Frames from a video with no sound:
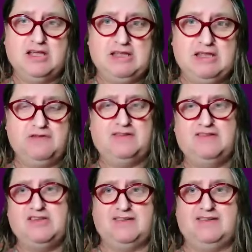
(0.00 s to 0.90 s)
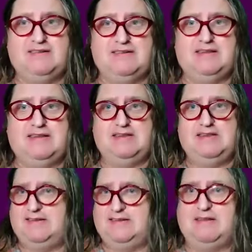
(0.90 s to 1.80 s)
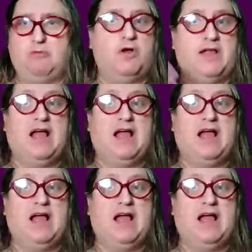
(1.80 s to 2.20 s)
if it's just what